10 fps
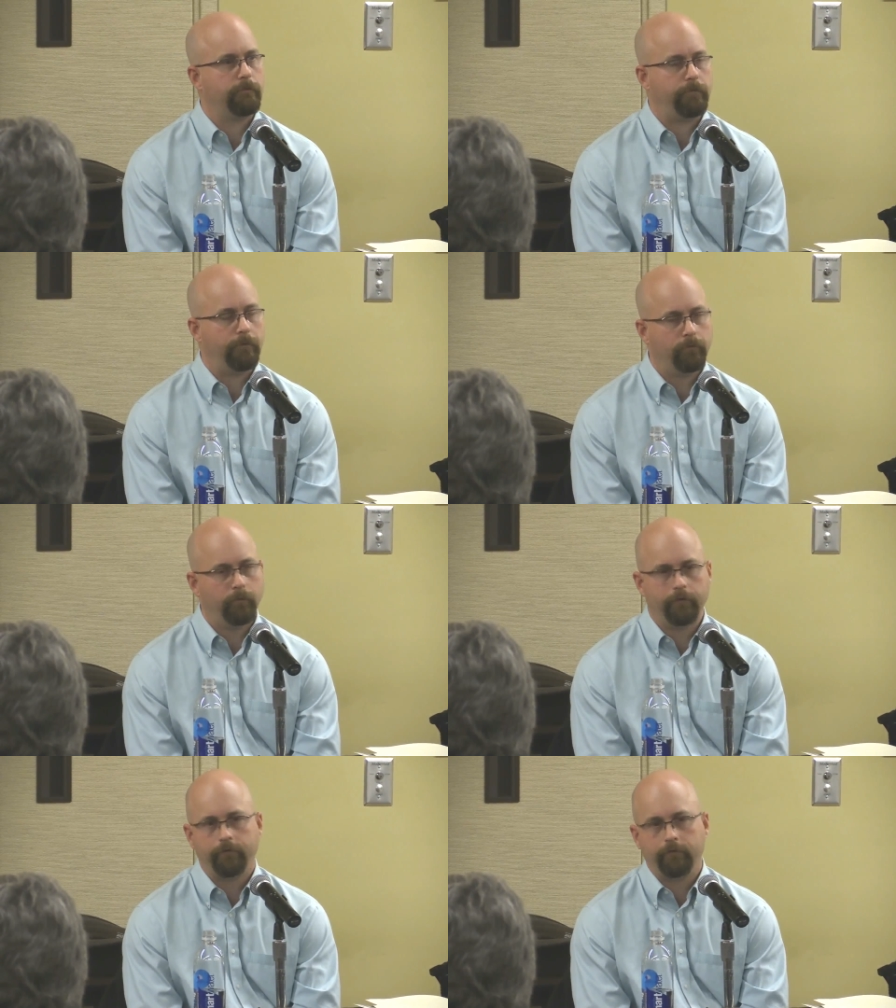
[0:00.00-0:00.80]
People
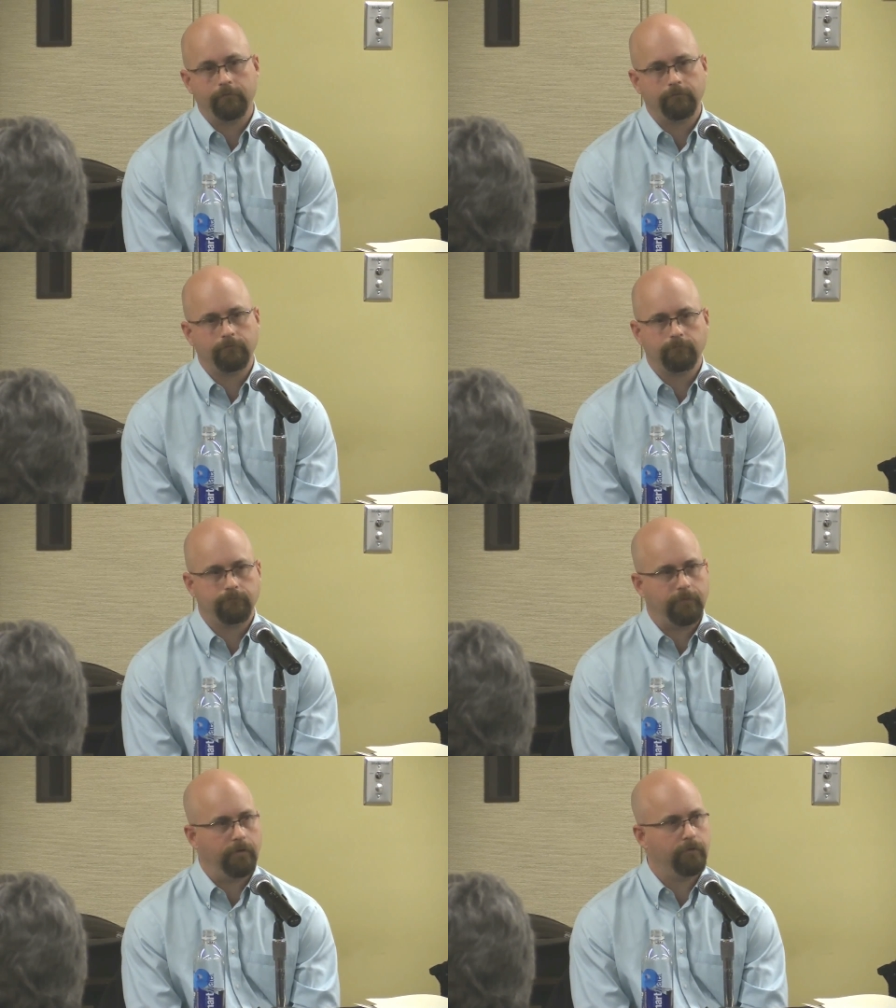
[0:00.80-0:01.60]
with
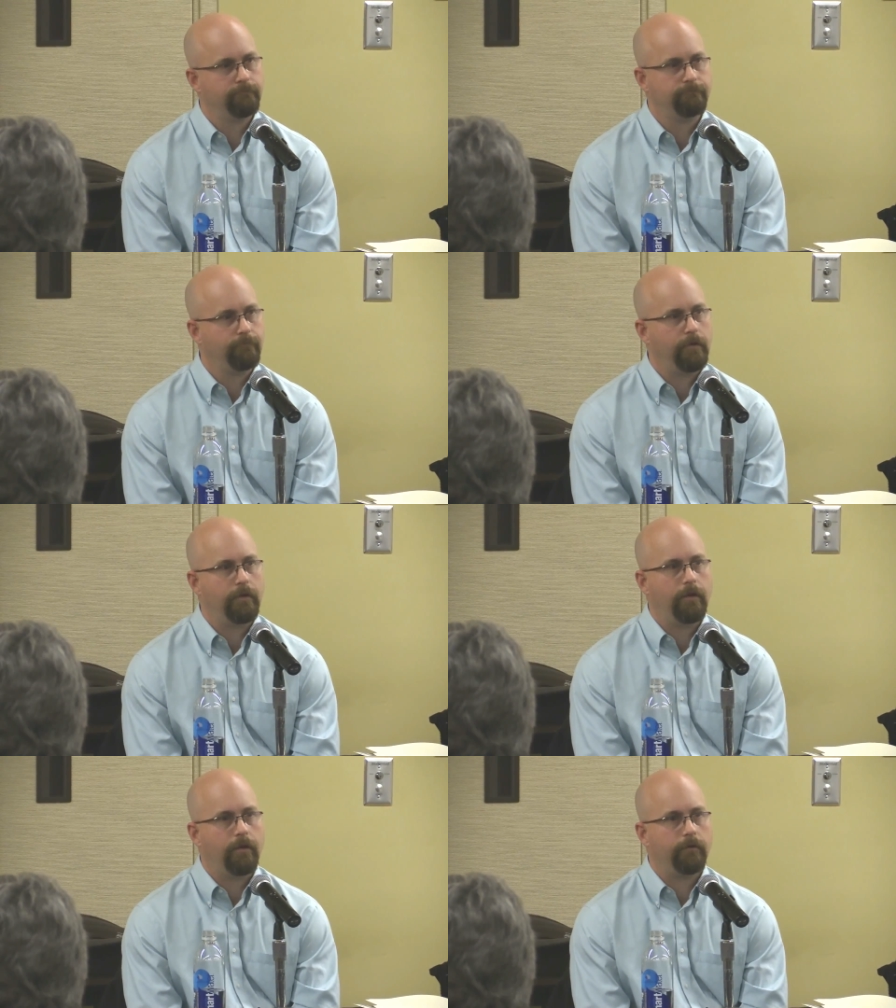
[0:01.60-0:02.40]
you know
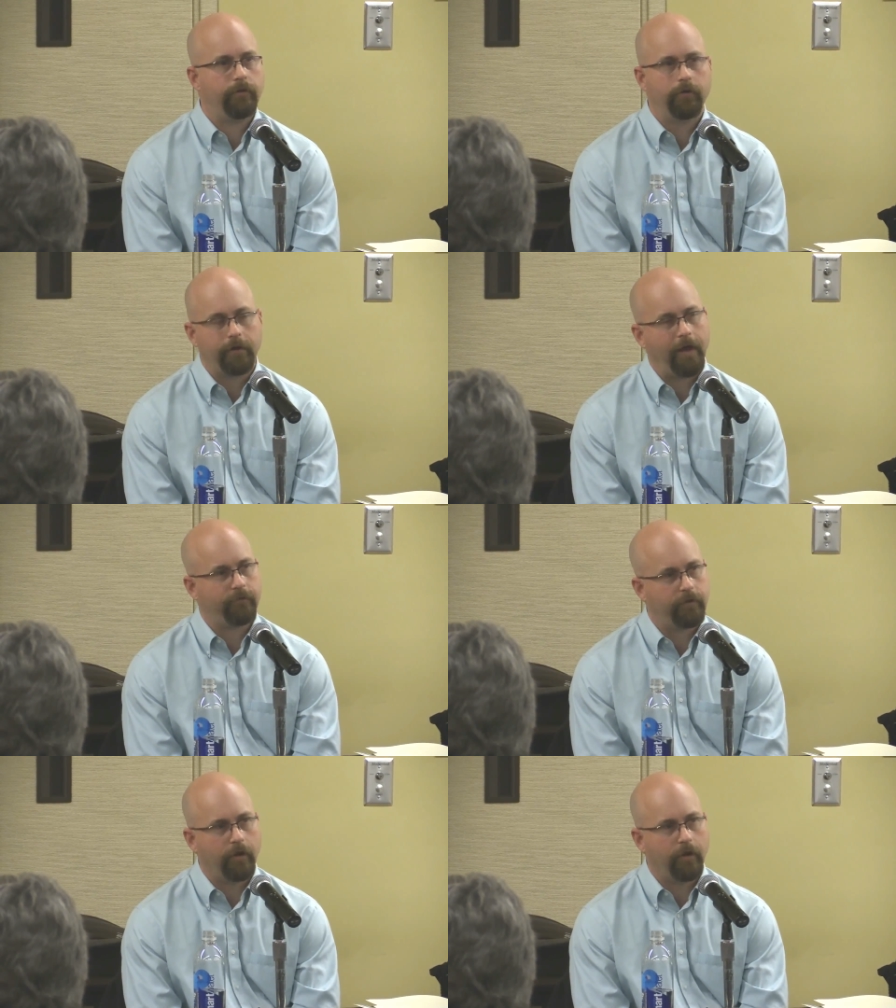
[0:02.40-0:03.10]
tear gas